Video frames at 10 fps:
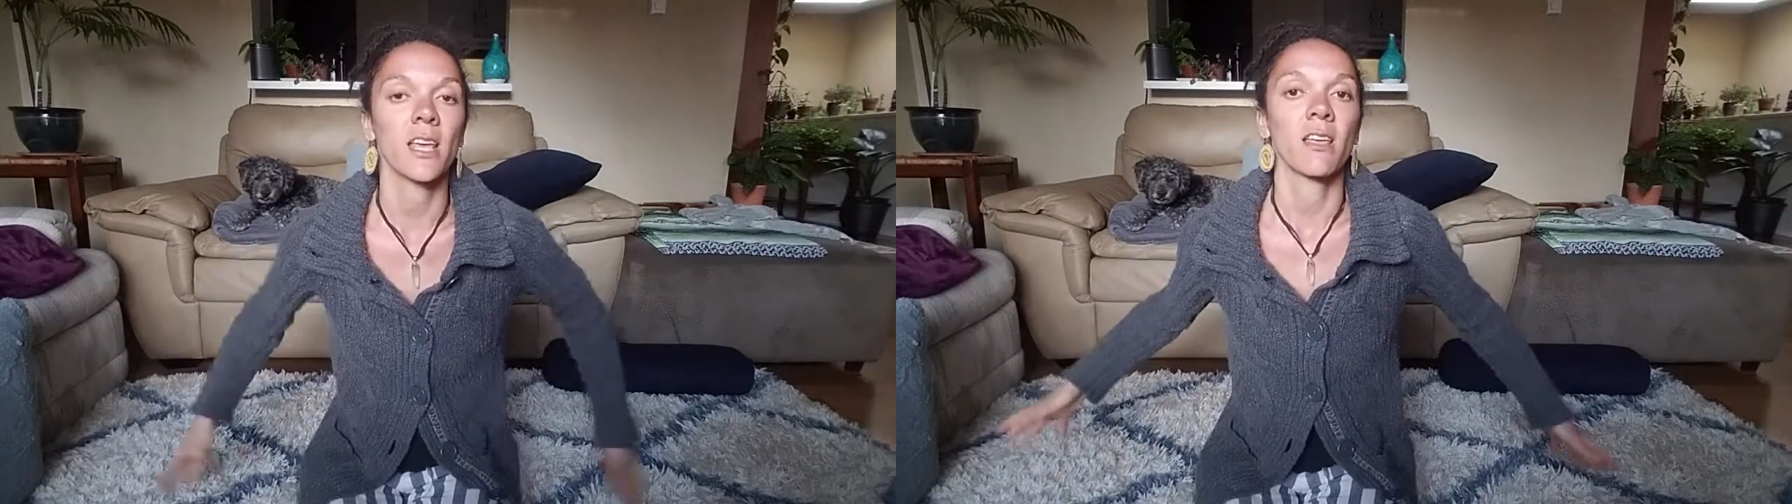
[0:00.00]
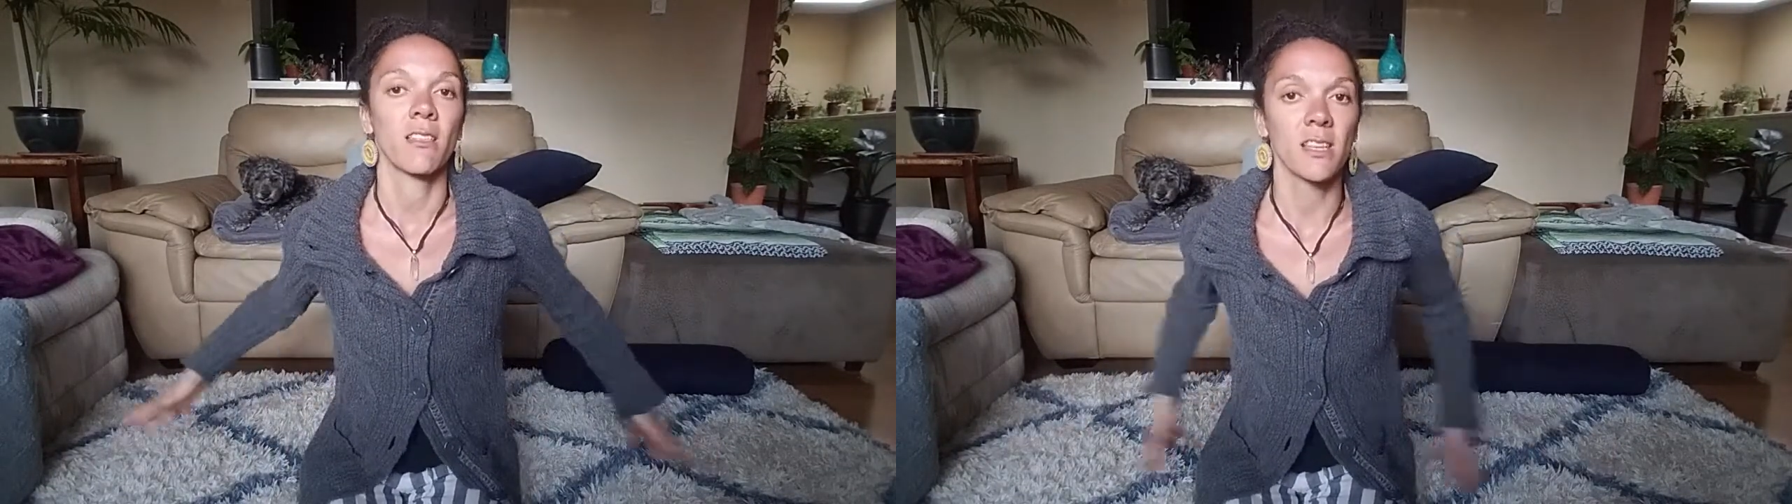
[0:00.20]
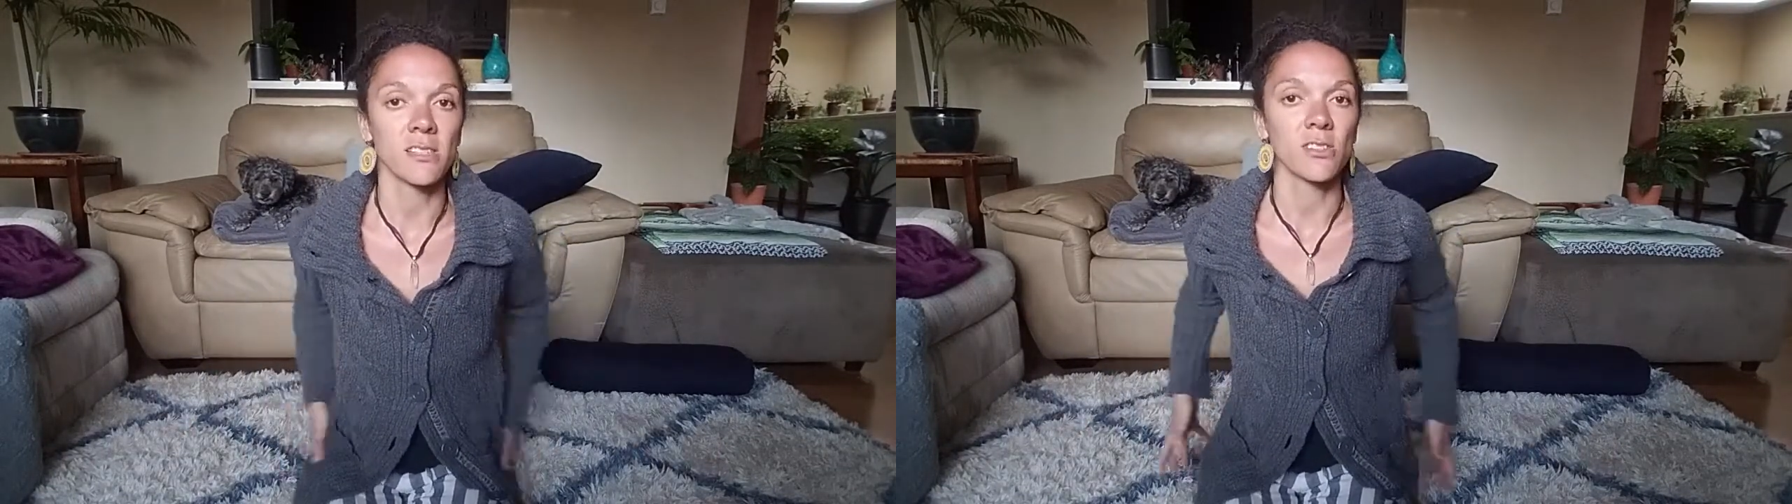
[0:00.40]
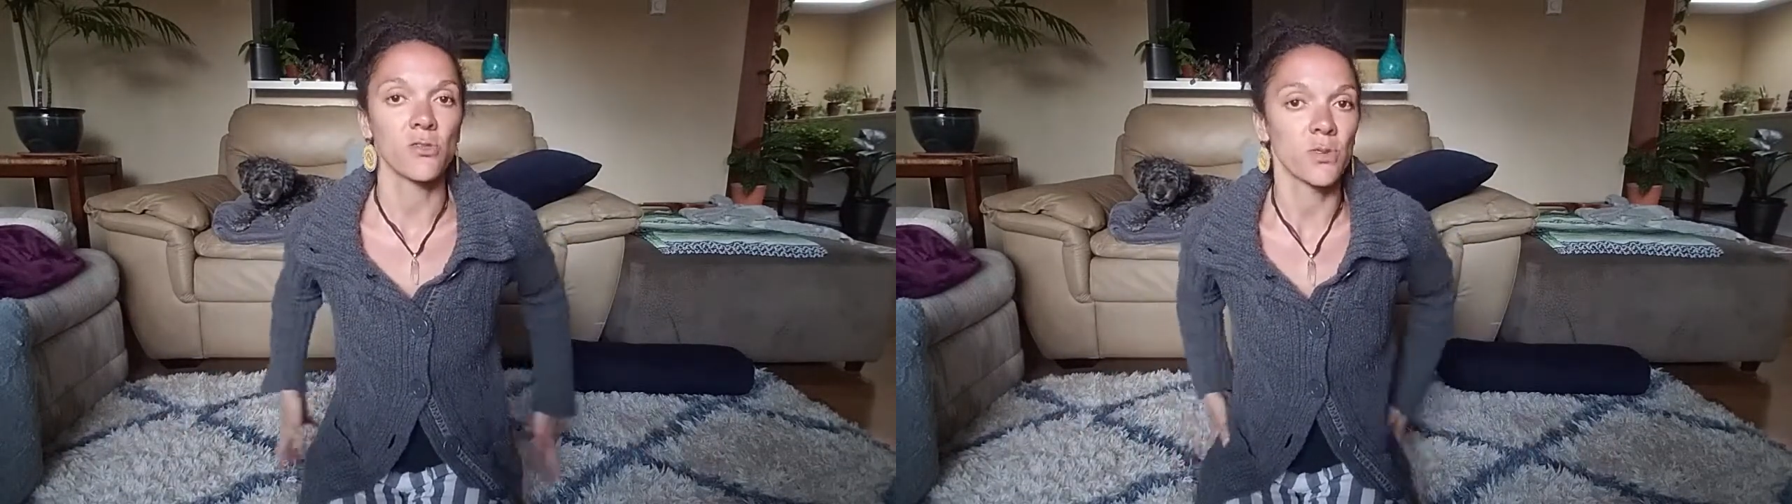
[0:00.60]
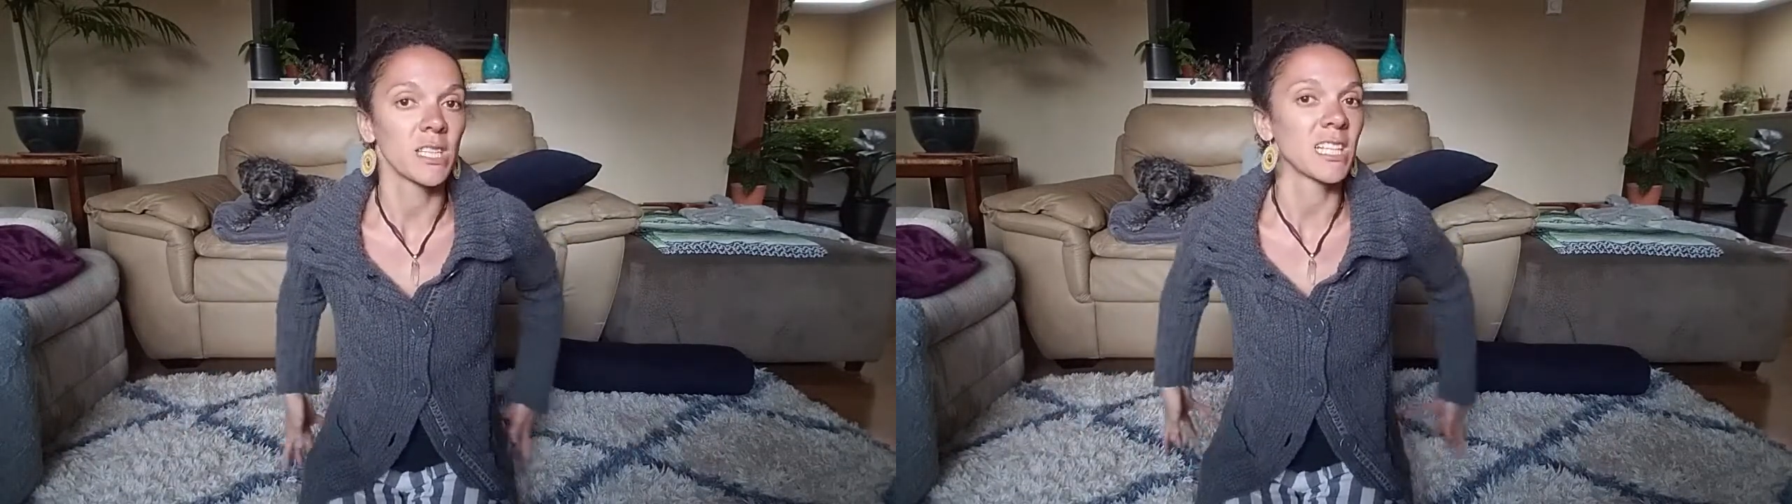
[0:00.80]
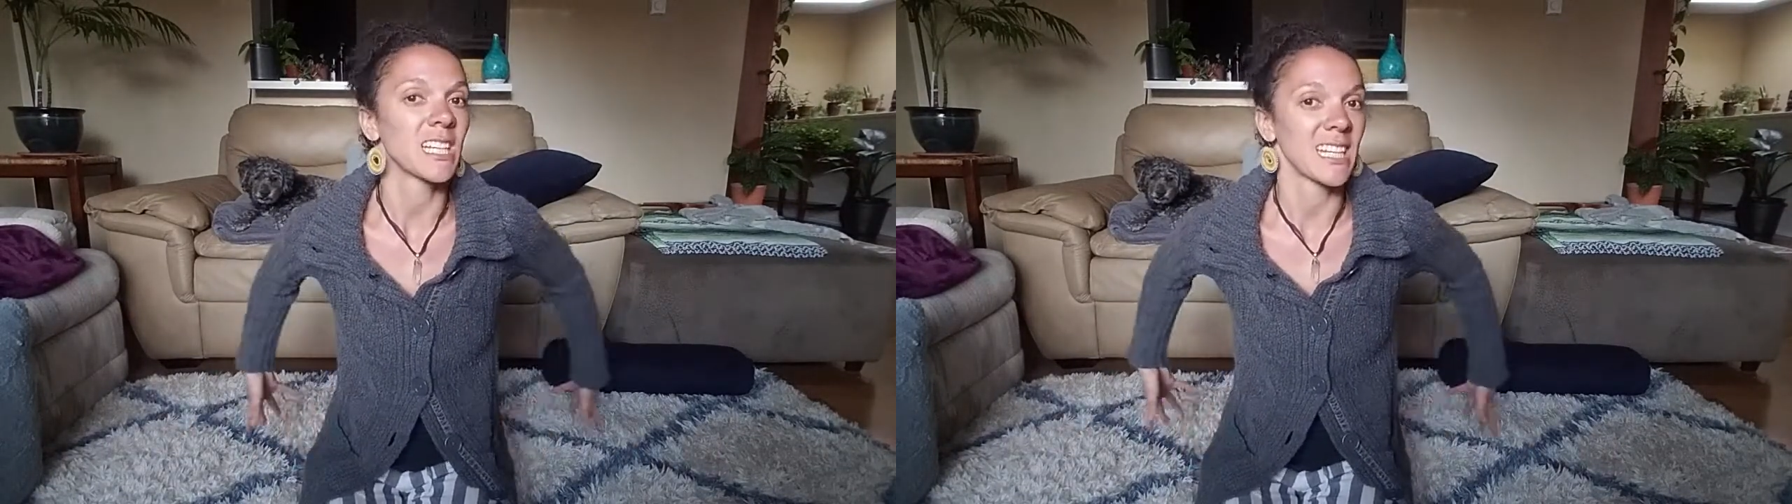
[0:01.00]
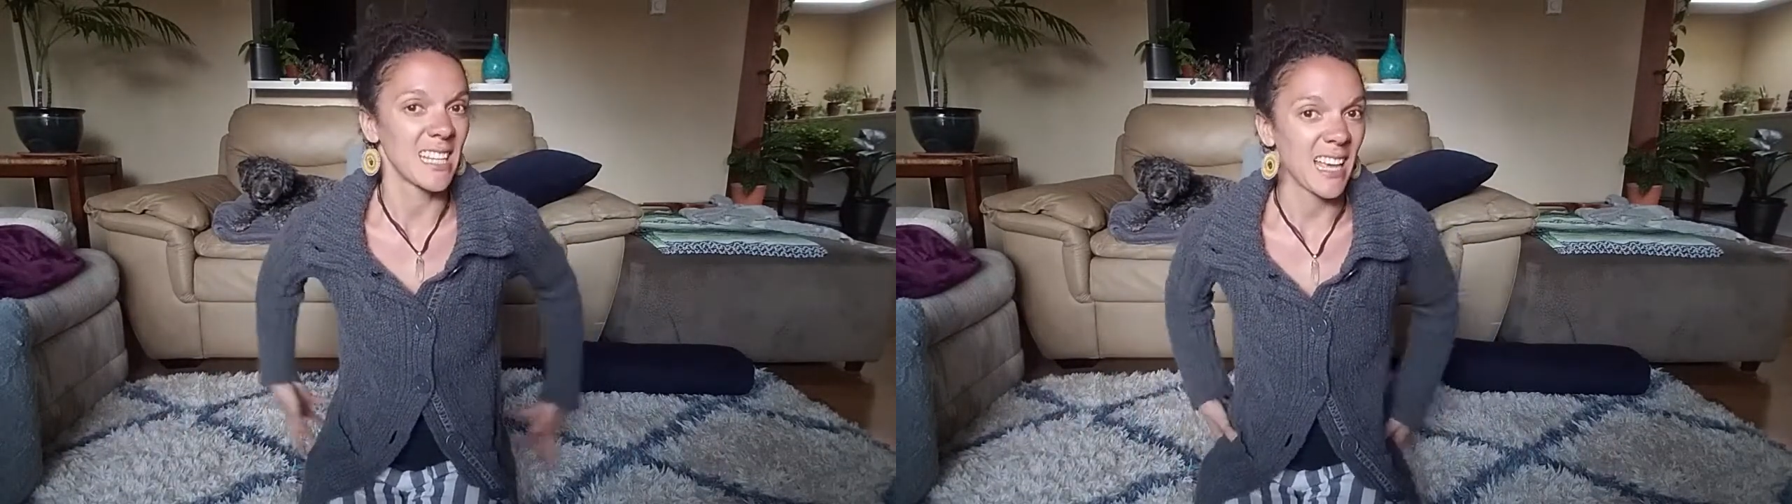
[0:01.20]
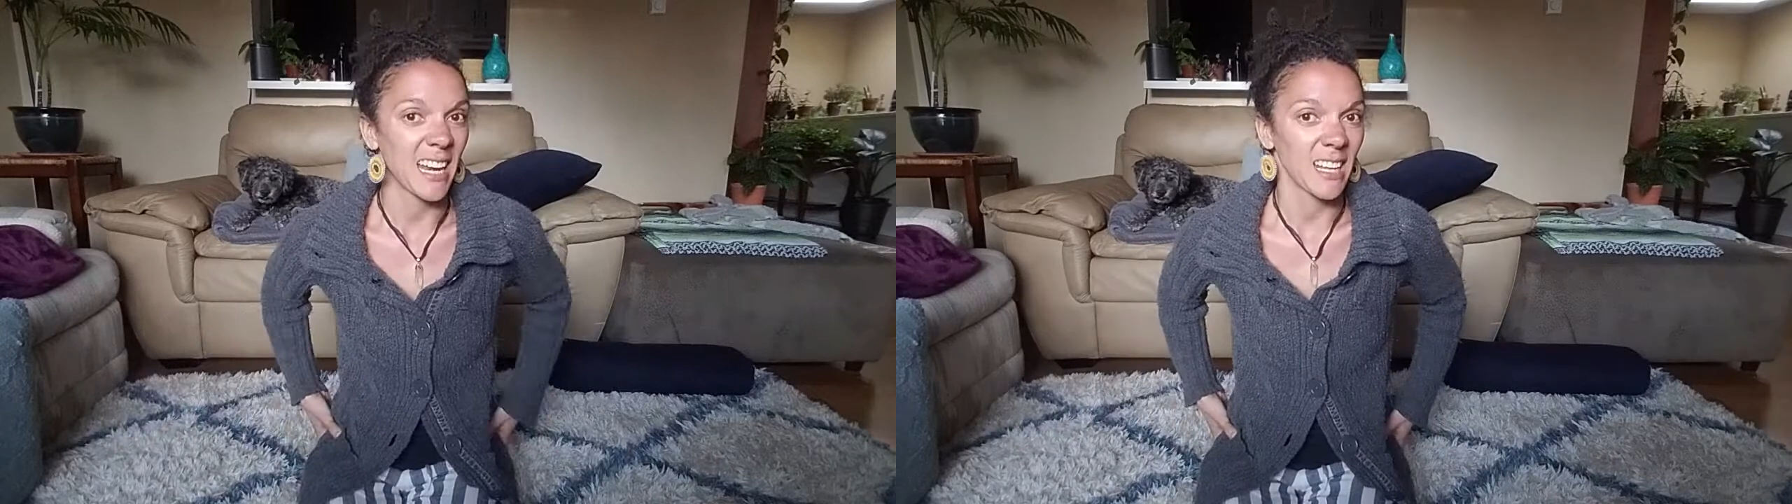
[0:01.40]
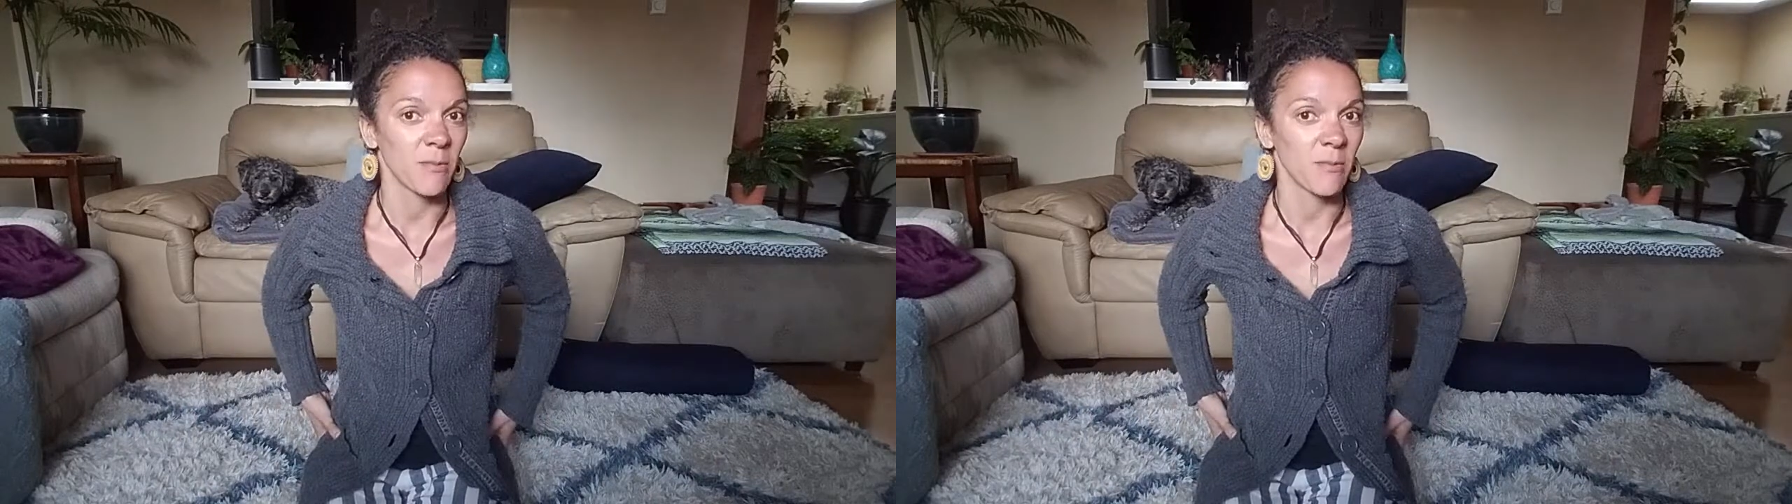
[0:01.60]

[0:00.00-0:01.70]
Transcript: this is really gonna get it.